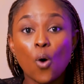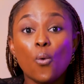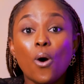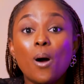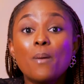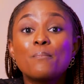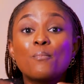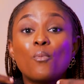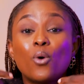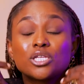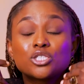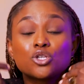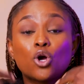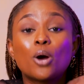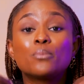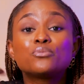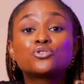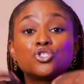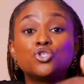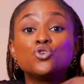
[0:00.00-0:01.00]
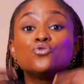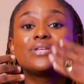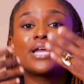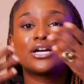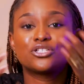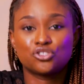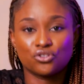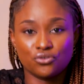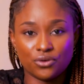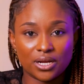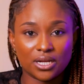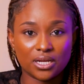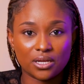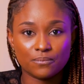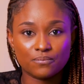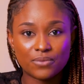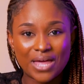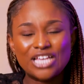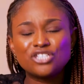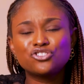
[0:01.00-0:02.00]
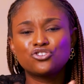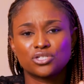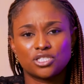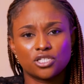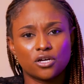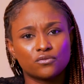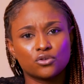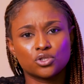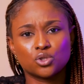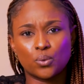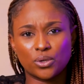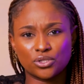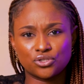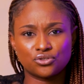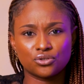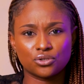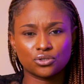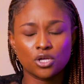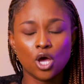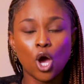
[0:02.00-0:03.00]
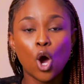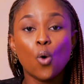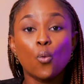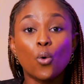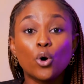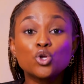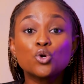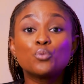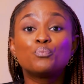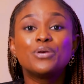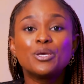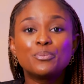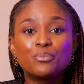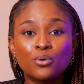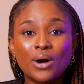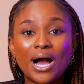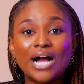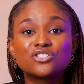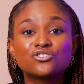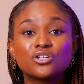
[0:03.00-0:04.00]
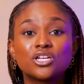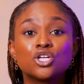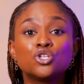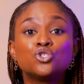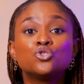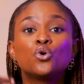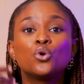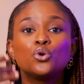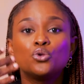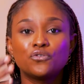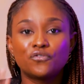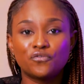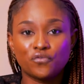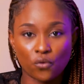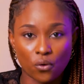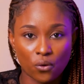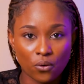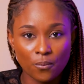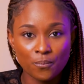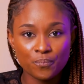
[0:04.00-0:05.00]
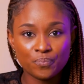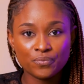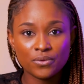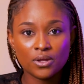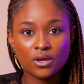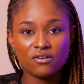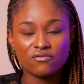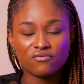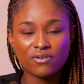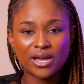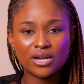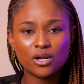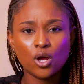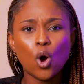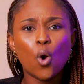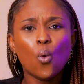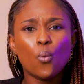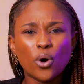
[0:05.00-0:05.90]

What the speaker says: What comes to you naturally? Ask yourself those questions. What do people actually know you for, right?